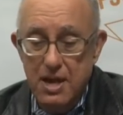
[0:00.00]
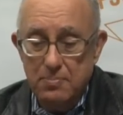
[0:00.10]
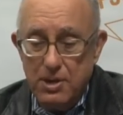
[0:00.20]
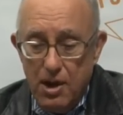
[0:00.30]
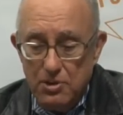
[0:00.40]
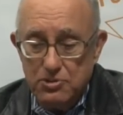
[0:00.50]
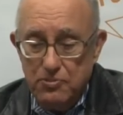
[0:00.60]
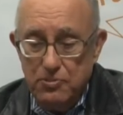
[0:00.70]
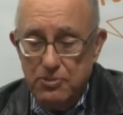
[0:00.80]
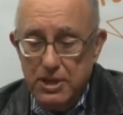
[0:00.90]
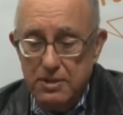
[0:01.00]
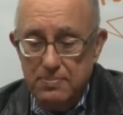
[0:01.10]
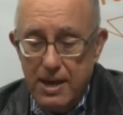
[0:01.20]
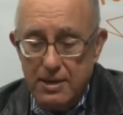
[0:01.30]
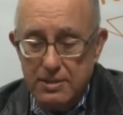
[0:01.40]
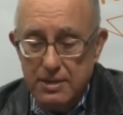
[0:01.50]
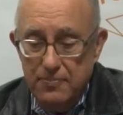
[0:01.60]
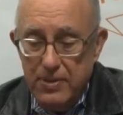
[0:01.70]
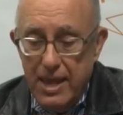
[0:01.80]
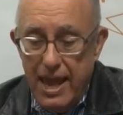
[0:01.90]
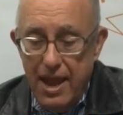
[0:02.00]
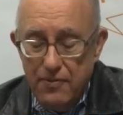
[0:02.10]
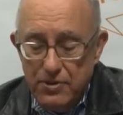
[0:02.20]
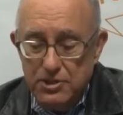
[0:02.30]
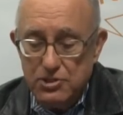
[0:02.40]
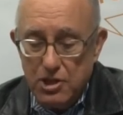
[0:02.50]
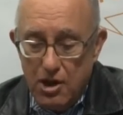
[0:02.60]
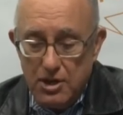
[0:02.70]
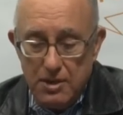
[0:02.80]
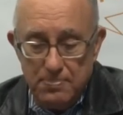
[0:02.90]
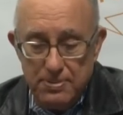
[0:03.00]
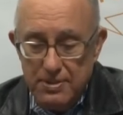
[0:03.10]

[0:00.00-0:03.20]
But also, if you think about it, every startup,